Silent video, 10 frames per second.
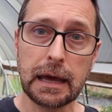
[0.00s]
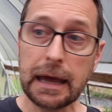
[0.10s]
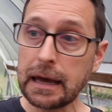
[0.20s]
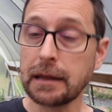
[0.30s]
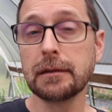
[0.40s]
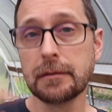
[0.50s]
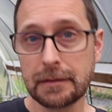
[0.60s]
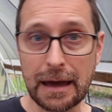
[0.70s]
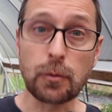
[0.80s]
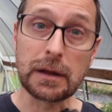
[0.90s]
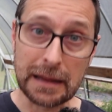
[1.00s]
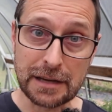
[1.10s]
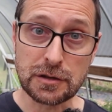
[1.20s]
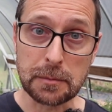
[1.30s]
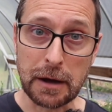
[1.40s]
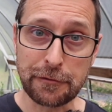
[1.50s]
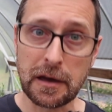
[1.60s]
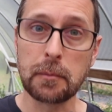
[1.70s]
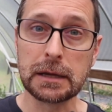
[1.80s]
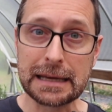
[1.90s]
and that relates to my
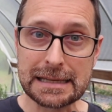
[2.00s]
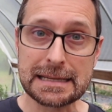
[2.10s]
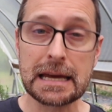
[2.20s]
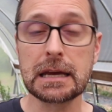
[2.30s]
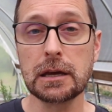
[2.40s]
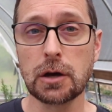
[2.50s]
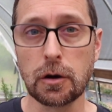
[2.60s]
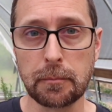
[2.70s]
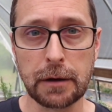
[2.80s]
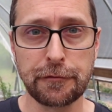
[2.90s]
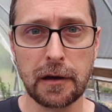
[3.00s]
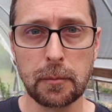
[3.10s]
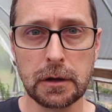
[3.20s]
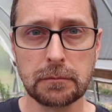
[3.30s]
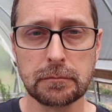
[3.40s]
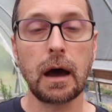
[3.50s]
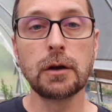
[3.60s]
family and taking care of my family.